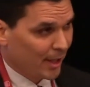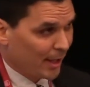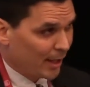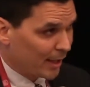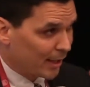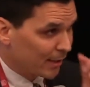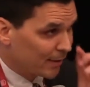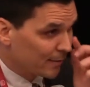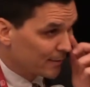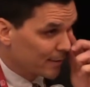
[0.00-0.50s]

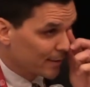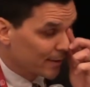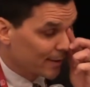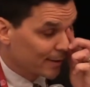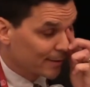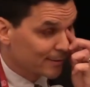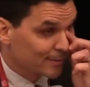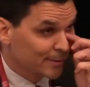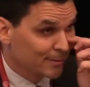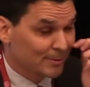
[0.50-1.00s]
And
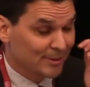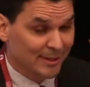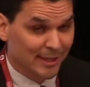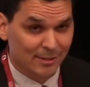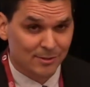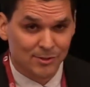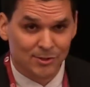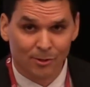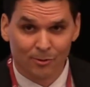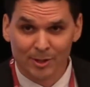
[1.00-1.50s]
it was
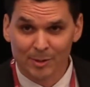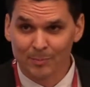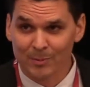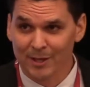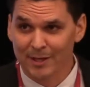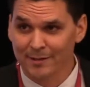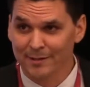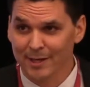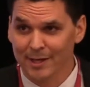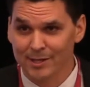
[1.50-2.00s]
against Tony
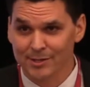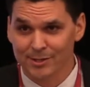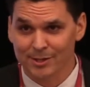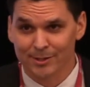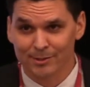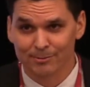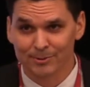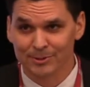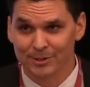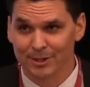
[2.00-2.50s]
Plantaja,
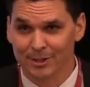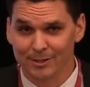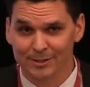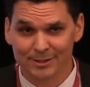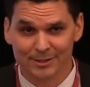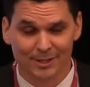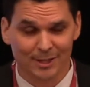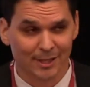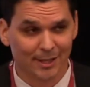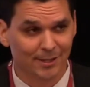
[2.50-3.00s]
who was an
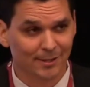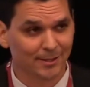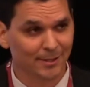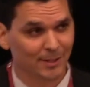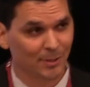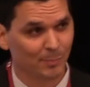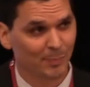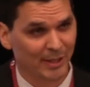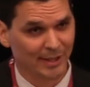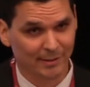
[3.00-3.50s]
all-star.
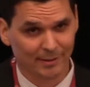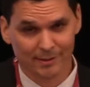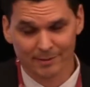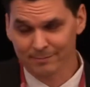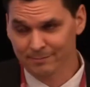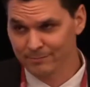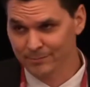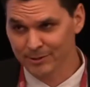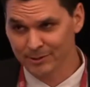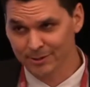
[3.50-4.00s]
He picked it
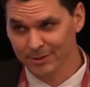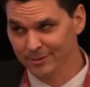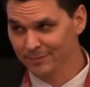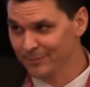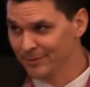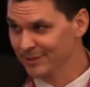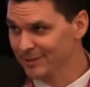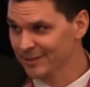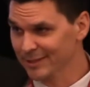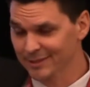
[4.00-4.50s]
and returned it
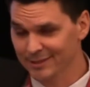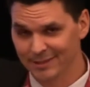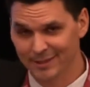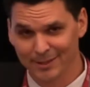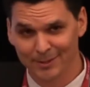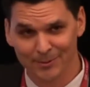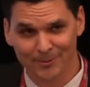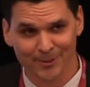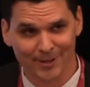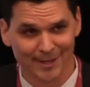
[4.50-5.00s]
for 6 the
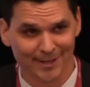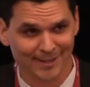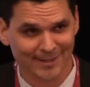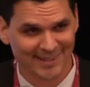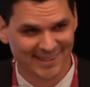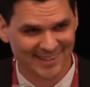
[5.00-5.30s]
other way.